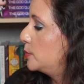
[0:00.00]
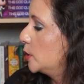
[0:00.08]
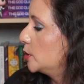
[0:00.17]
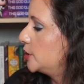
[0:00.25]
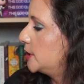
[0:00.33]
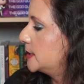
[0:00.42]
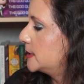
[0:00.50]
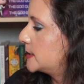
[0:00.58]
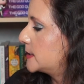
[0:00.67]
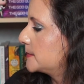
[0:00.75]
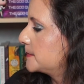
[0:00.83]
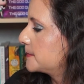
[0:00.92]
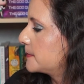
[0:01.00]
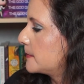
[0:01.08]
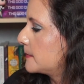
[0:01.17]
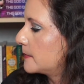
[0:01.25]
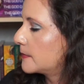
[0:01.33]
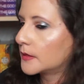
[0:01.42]
purchase
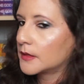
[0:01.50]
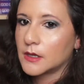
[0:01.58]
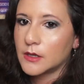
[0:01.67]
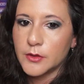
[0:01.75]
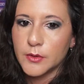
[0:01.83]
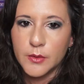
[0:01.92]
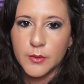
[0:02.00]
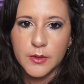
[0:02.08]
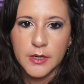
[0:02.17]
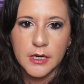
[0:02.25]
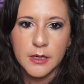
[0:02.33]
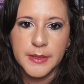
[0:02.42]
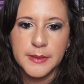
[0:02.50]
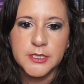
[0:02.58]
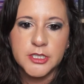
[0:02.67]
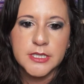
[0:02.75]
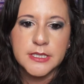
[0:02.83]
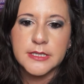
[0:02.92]
through
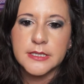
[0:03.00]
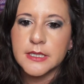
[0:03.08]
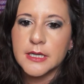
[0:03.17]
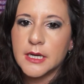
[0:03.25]
images.